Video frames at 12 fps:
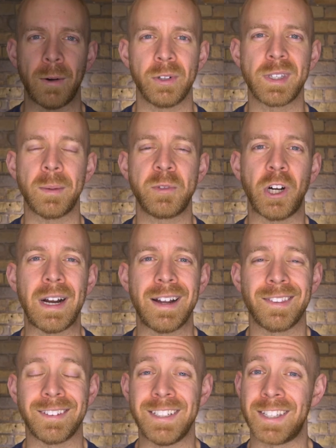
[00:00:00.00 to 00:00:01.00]
what's up,
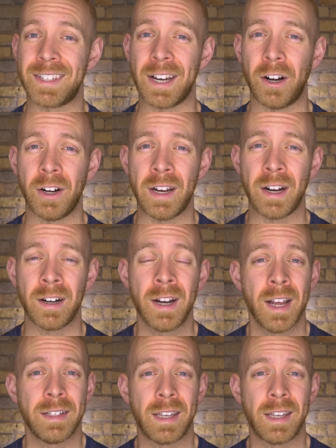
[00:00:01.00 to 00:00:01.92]
triathletes? Taren here.